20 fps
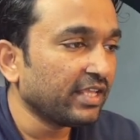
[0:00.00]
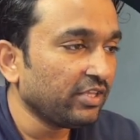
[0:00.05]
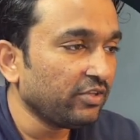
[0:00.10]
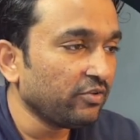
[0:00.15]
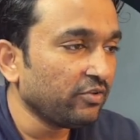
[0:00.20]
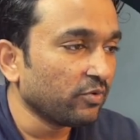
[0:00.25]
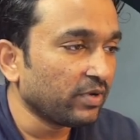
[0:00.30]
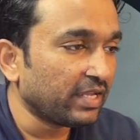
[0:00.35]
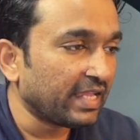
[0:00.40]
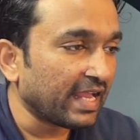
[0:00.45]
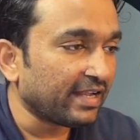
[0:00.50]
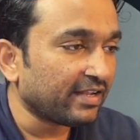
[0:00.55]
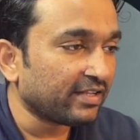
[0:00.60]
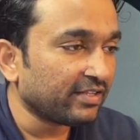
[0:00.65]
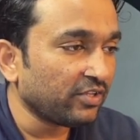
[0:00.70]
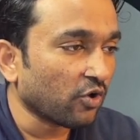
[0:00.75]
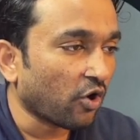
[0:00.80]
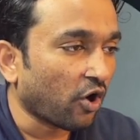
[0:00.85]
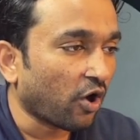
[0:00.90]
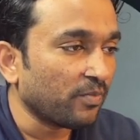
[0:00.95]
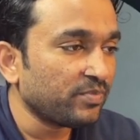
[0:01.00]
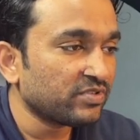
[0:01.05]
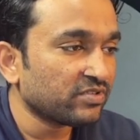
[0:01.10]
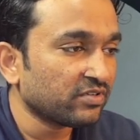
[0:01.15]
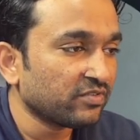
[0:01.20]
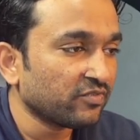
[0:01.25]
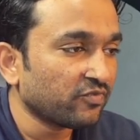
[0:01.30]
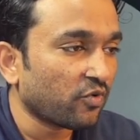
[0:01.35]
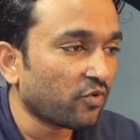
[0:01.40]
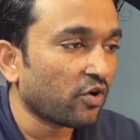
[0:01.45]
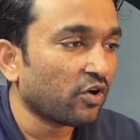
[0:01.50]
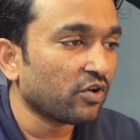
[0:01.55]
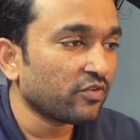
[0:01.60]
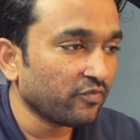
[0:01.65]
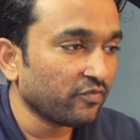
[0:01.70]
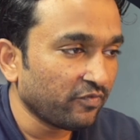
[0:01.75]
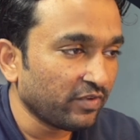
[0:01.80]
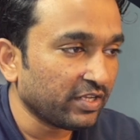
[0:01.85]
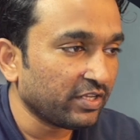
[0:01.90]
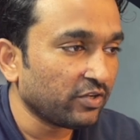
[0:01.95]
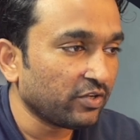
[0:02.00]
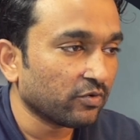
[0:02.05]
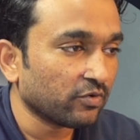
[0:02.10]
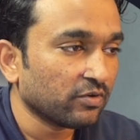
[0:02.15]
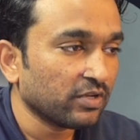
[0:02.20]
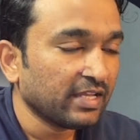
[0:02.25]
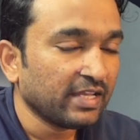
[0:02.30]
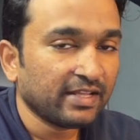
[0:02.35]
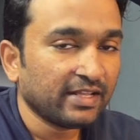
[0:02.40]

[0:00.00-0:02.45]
you get the option for video.